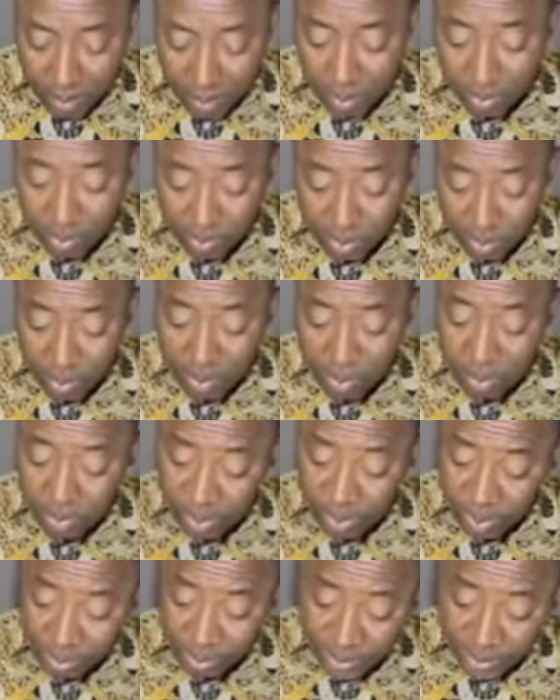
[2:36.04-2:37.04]
Oh, so
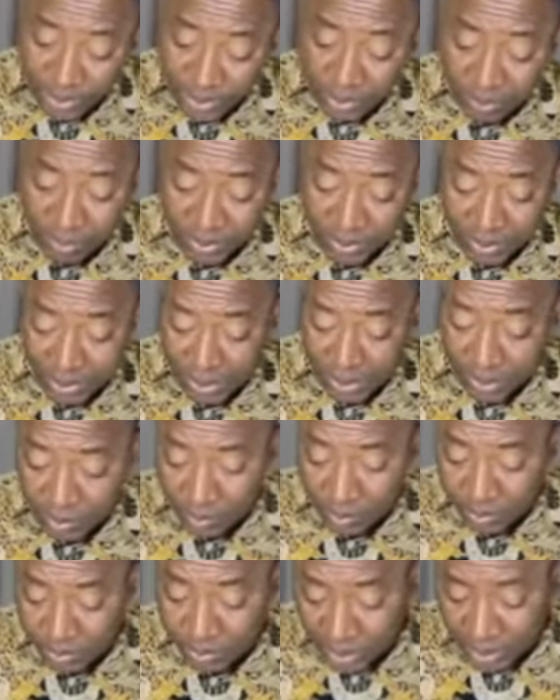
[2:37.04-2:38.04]
Isioma is the person
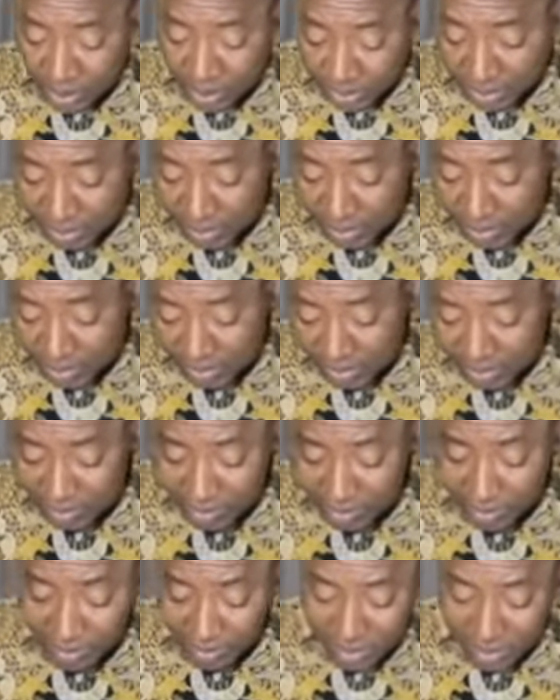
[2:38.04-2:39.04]
who sent
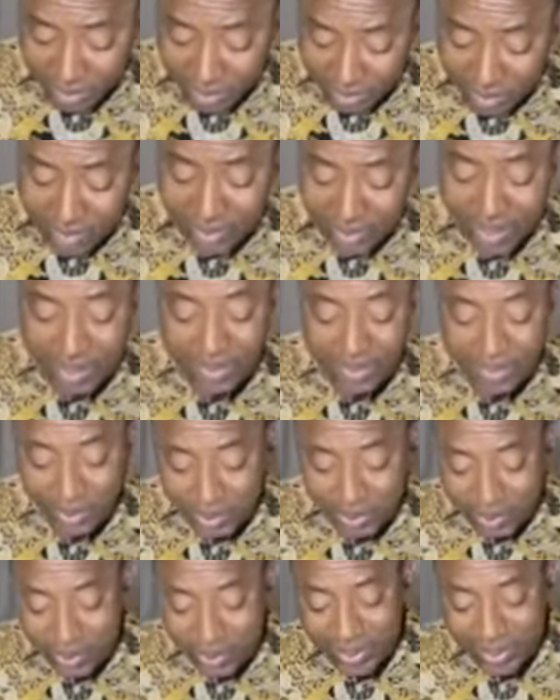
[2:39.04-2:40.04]

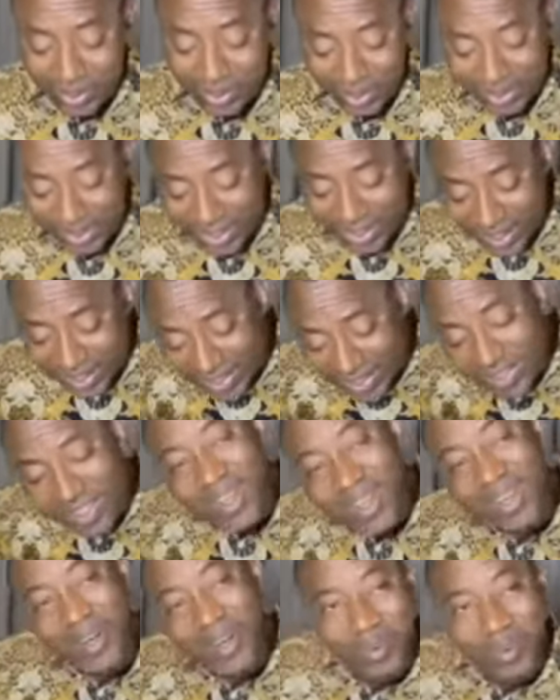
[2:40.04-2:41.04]
10,208
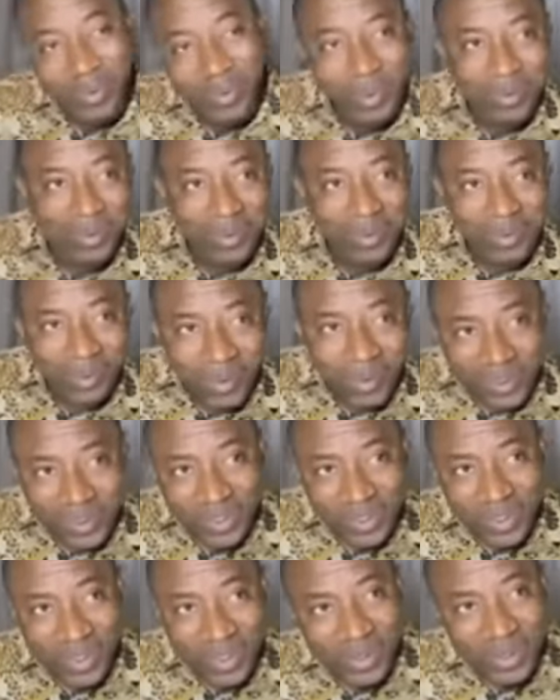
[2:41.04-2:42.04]
naira from
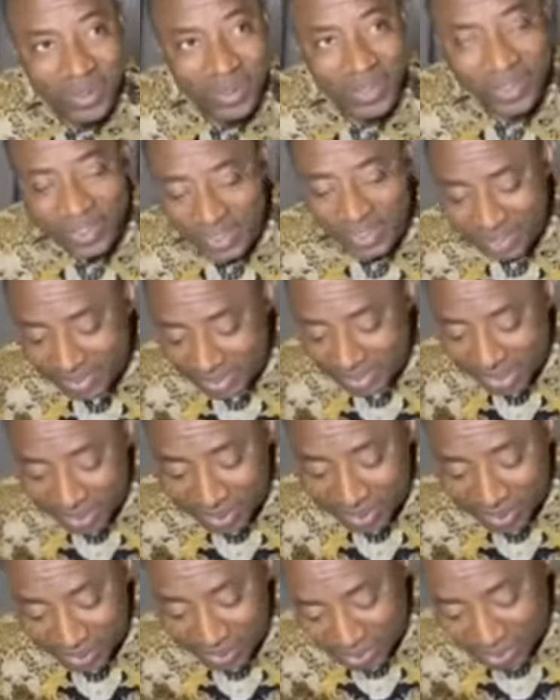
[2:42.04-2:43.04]
Fundren Logistics. Thank you